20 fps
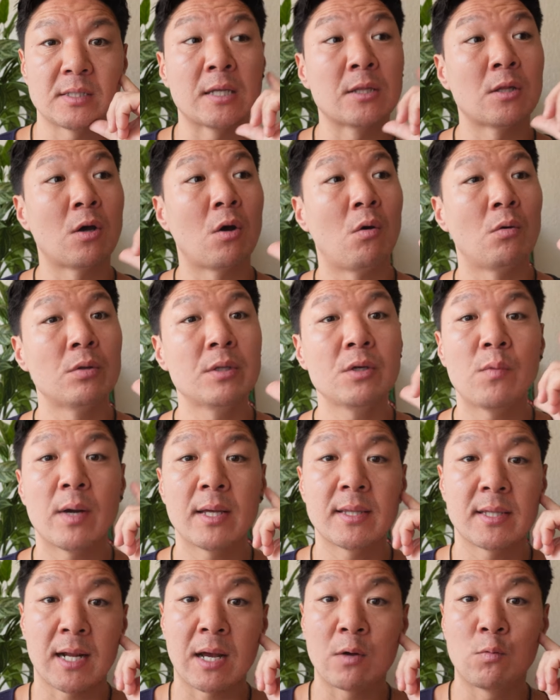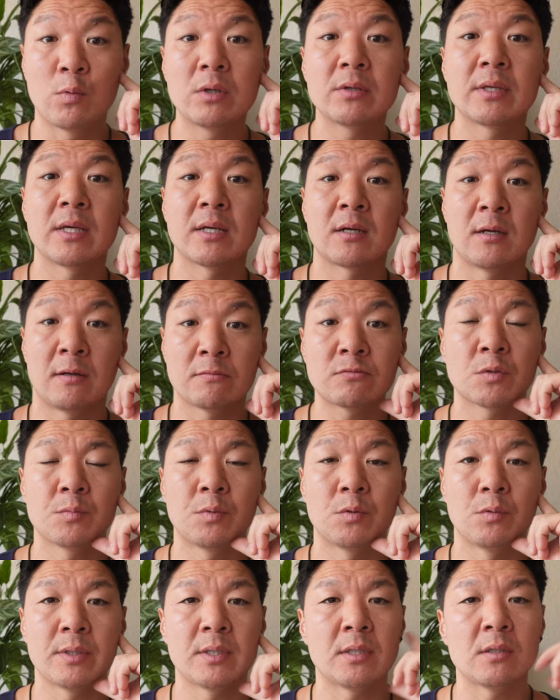And the only way that I will get
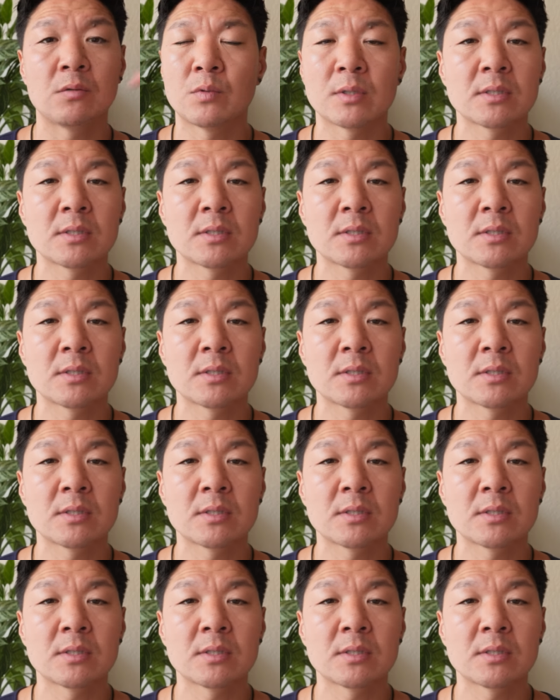comfortable with it,